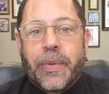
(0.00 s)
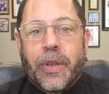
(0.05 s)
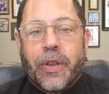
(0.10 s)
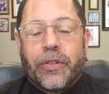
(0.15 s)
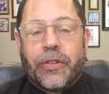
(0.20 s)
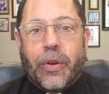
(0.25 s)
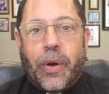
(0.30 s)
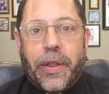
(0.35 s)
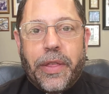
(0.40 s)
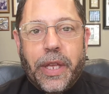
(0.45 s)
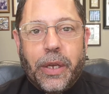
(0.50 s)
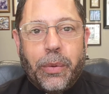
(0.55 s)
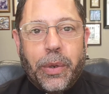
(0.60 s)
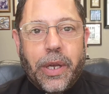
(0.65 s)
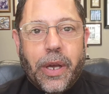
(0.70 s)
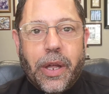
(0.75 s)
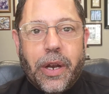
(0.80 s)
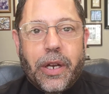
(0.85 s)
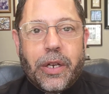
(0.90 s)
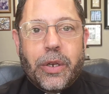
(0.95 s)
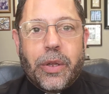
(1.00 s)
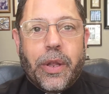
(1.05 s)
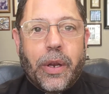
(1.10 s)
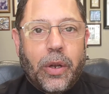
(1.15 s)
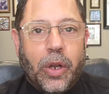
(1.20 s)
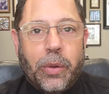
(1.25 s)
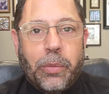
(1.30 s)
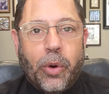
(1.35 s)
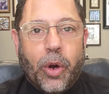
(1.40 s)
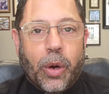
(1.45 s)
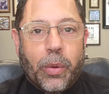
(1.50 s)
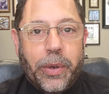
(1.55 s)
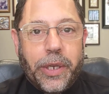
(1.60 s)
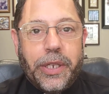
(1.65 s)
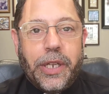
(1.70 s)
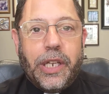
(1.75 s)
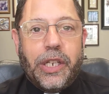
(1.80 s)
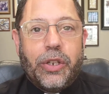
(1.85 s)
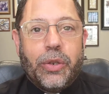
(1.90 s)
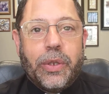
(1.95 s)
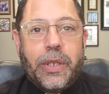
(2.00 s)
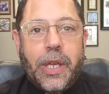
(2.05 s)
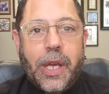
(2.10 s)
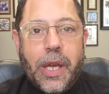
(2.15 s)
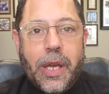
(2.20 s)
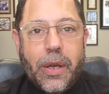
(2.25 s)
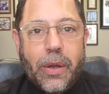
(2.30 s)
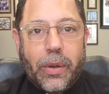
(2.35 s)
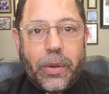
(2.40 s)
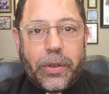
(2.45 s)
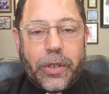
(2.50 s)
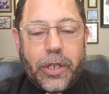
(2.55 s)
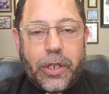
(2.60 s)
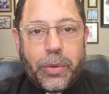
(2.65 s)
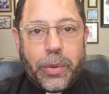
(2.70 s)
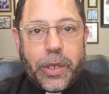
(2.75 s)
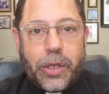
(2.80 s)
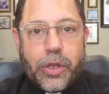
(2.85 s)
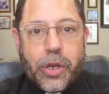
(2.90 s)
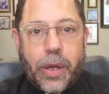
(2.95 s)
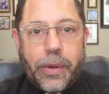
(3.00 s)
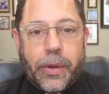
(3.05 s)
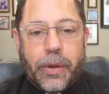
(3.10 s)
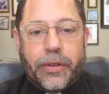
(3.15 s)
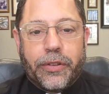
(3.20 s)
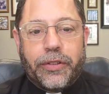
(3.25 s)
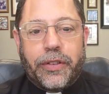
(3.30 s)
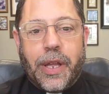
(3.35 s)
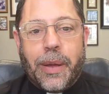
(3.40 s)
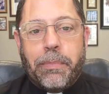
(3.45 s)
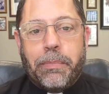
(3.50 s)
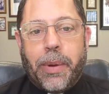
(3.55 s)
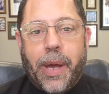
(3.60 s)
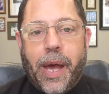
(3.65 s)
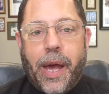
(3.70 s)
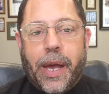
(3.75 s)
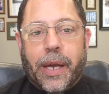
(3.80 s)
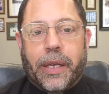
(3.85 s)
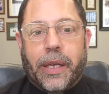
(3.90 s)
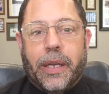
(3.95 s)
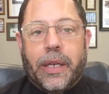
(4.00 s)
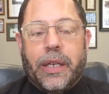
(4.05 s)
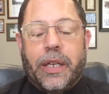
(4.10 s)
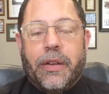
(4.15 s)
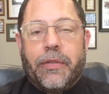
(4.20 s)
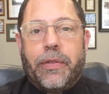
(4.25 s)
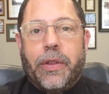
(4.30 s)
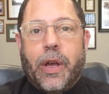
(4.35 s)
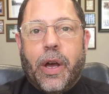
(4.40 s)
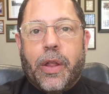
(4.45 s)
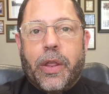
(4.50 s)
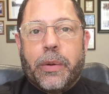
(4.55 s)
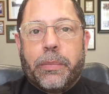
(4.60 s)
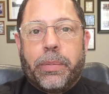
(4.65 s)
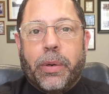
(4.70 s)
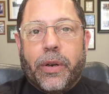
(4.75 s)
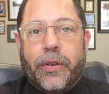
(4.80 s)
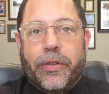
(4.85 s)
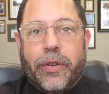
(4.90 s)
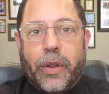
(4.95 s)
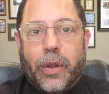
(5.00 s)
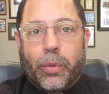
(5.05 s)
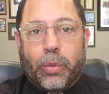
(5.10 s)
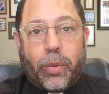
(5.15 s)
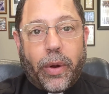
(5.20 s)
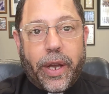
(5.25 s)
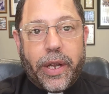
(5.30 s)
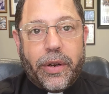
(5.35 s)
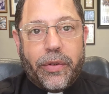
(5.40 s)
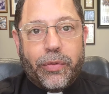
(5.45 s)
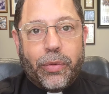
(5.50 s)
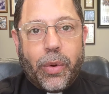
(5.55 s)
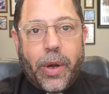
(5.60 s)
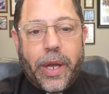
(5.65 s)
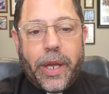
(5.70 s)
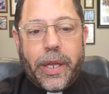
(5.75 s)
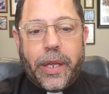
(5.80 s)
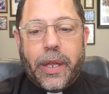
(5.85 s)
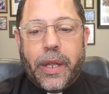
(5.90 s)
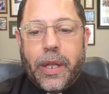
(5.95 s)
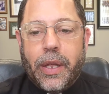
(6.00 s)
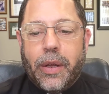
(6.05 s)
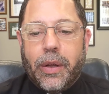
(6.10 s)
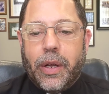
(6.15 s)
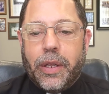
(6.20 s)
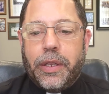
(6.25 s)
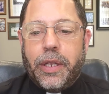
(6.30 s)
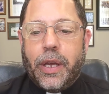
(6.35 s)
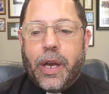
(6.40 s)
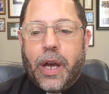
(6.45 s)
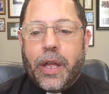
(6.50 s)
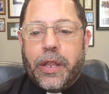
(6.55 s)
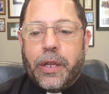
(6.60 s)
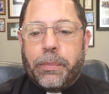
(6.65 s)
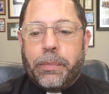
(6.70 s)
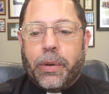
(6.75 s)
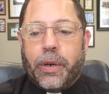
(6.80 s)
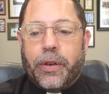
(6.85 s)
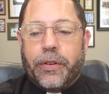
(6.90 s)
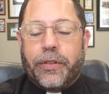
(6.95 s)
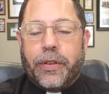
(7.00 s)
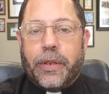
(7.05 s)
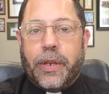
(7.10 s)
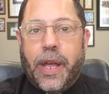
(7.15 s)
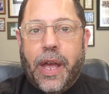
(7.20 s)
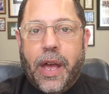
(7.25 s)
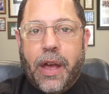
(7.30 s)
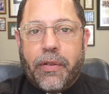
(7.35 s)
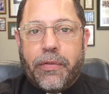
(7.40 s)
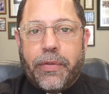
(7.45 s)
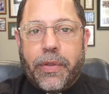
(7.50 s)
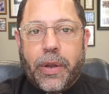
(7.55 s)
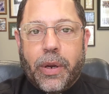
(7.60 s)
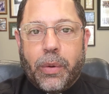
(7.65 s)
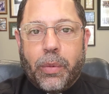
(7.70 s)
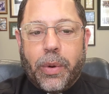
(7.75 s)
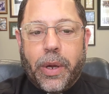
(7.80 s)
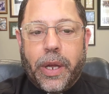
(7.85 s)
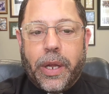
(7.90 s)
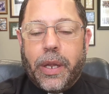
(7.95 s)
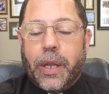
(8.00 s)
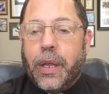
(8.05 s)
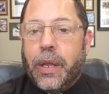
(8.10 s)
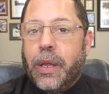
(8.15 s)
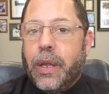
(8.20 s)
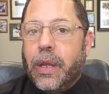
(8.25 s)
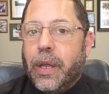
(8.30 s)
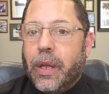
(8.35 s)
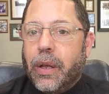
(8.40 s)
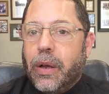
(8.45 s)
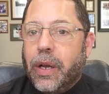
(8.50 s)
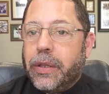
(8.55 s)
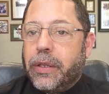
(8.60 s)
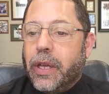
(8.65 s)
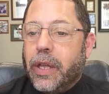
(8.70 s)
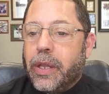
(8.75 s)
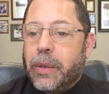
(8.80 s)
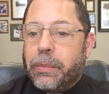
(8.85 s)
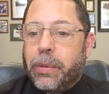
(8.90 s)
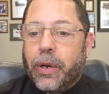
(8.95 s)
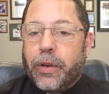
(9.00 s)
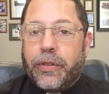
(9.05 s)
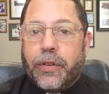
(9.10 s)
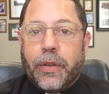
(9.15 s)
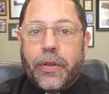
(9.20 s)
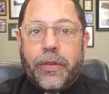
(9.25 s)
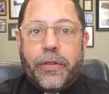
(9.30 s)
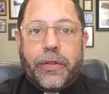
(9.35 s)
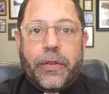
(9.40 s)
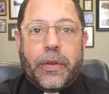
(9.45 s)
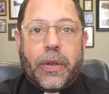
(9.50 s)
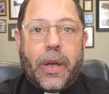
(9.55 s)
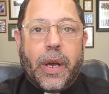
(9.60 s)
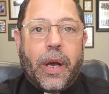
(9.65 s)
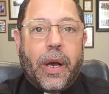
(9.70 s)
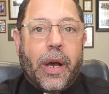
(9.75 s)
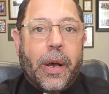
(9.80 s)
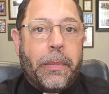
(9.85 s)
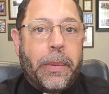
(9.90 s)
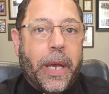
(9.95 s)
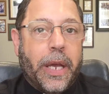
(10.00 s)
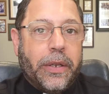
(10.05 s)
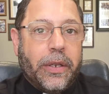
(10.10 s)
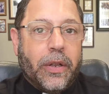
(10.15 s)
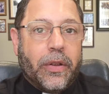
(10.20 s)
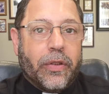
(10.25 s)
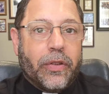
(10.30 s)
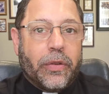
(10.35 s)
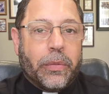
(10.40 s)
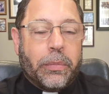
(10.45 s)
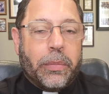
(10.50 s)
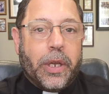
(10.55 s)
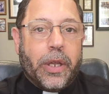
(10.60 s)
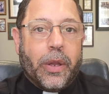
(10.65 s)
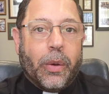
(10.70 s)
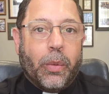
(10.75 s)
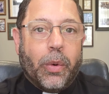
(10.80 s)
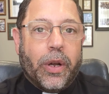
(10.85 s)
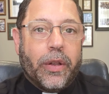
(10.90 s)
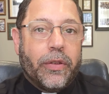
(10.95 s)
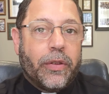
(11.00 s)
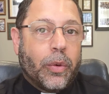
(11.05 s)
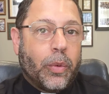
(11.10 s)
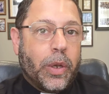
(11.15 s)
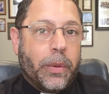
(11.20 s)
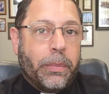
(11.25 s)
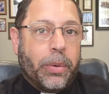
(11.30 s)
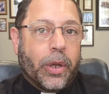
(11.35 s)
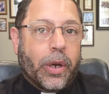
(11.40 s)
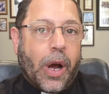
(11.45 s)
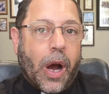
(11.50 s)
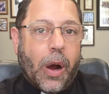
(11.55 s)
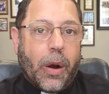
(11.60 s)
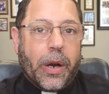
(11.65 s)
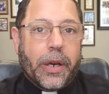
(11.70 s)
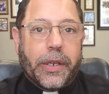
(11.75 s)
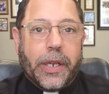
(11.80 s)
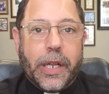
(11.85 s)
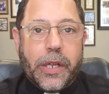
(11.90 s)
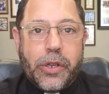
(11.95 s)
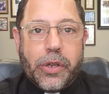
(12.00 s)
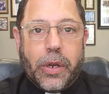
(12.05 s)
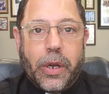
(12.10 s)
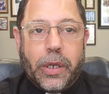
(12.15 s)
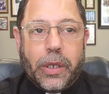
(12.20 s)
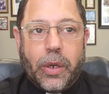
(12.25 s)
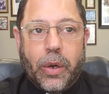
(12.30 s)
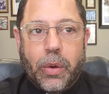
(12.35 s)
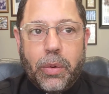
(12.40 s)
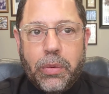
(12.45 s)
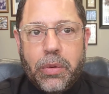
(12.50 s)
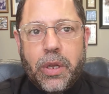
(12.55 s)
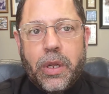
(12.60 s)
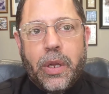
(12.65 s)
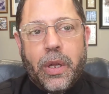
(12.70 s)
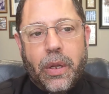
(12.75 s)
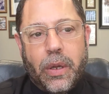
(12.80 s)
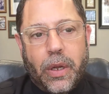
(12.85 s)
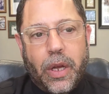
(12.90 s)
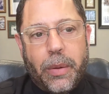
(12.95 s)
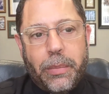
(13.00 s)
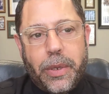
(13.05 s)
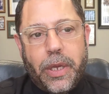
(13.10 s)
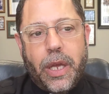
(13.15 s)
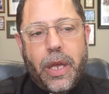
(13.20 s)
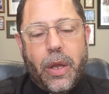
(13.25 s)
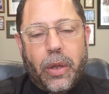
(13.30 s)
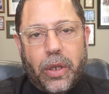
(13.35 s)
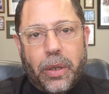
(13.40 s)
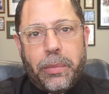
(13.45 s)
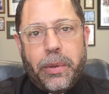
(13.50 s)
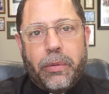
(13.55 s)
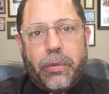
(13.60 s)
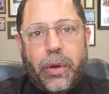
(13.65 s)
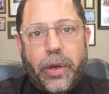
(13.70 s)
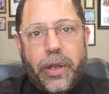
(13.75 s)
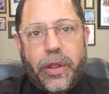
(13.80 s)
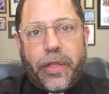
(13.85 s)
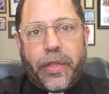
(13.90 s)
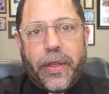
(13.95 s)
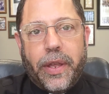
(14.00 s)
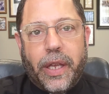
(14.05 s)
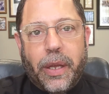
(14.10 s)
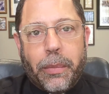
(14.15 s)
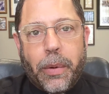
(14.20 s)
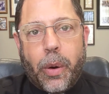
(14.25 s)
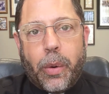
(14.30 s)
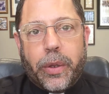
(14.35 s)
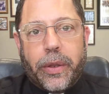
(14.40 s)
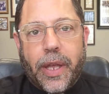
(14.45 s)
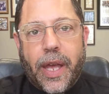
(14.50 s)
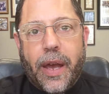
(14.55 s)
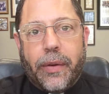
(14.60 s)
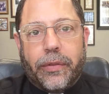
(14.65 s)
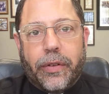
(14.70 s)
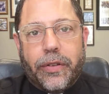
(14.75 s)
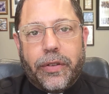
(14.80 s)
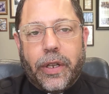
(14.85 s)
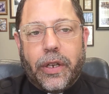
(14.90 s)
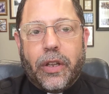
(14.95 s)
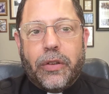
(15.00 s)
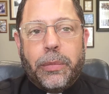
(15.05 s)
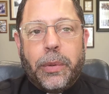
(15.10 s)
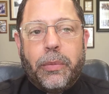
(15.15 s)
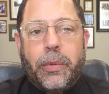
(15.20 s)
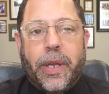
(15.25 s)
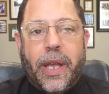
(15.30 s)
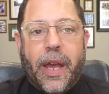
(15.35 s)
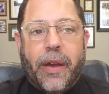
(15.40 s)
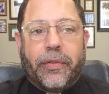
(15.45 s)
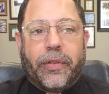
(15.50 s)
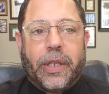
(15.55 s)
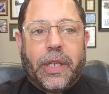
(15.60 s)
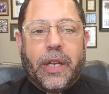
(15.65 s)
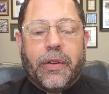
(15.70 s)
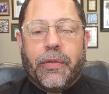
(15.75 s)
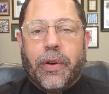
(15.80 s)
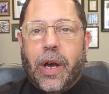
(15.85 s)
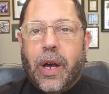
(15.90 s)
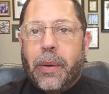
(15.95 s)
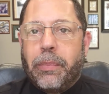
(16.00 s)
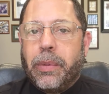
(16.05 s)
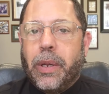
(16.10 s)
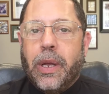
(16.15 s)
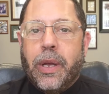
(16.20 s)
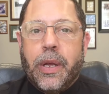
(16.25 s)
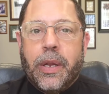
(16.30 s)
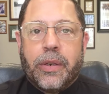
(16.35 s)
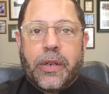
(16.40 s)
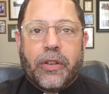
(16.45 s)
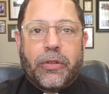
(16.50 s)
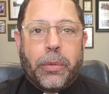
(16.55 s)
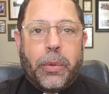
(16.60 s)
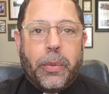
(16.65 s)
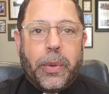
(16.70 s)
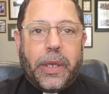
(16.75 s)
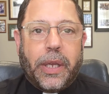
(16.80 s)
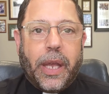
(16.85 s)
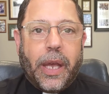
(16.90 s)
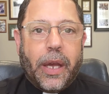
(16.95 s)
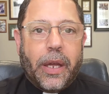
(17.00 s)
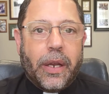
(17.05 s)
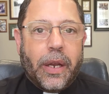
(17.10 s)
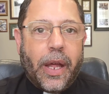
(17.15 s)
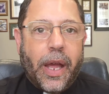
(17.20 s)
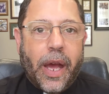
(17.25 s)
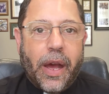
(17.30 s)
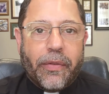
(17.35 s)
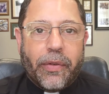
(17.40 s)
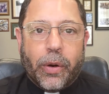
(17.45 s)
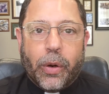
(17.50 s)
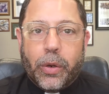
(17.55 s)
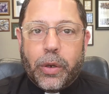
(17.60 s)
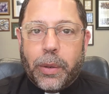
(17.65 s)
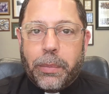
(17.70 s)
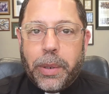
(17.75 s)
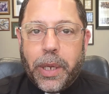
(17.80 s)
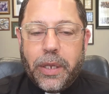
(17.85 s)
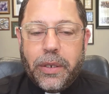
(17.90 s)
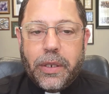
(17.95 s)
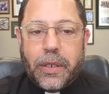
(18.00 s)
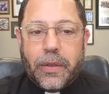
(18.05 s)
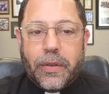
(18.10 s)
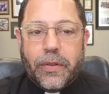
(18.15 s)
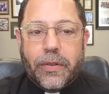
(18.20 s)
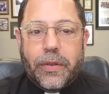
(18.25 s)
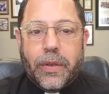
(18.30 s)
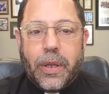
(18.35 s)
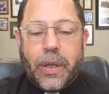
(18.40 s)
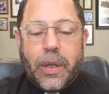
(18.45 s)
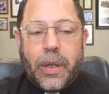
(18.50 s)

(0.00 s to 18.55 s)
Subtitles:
So I think we ought to do that a little more. We need to yield to each other. Step back. Give the other person the right of way. Let the other person have their way. Let the other person's opinions be the ones that we put our attention on. Go, let me yield. Let me really think about what they have to say. It doesn't mean we have to give up. It doesn't mean we can't have our own opinions.